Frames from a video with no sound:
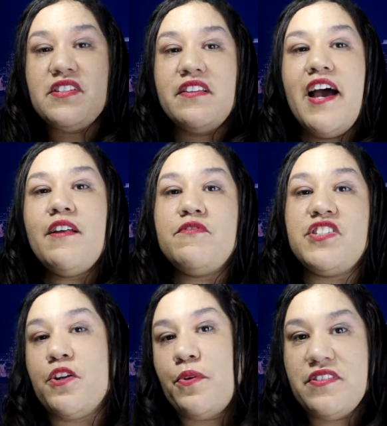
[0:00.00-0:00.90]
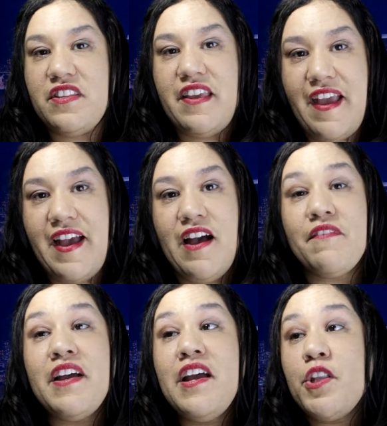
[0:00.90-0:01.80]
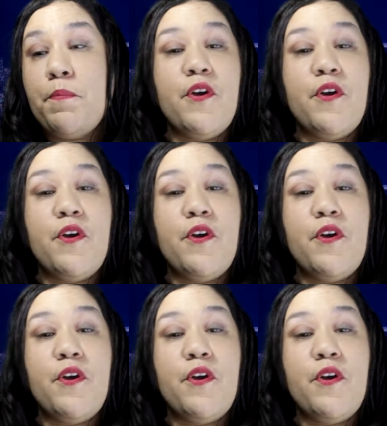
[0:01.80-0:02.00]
because a lot of series that they have,